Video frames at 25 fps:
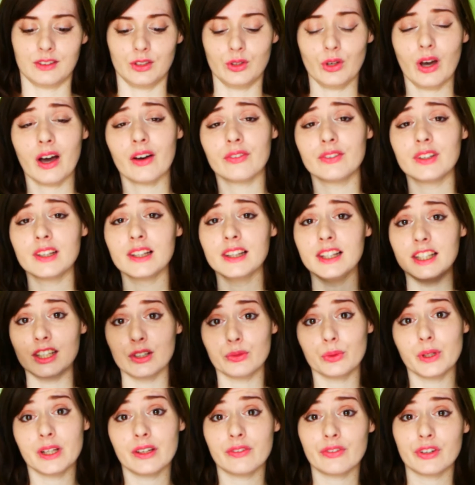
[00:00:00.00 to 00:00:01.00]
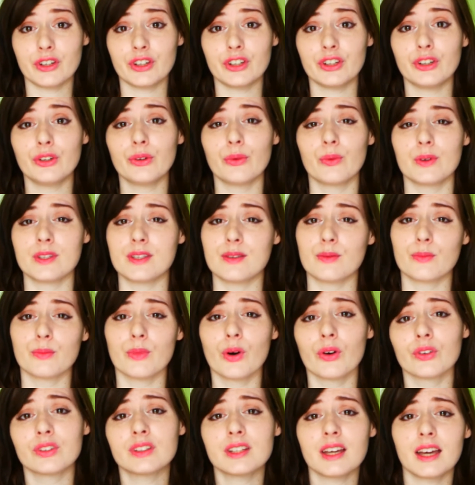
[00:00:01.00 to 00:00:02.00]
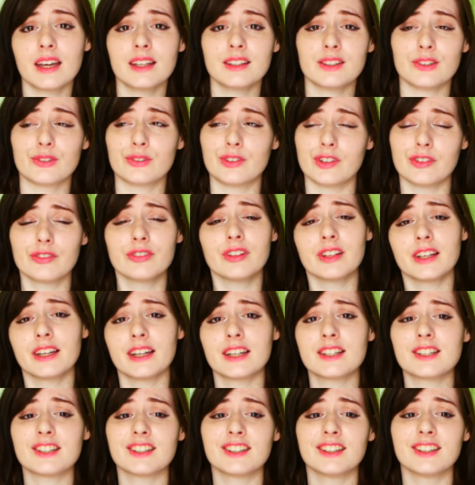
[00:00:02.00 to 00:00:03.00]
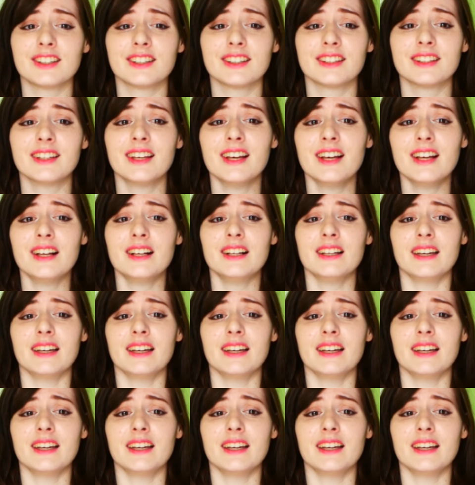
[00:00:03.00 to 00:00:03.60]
You have the Li River with the mountain, the reflection.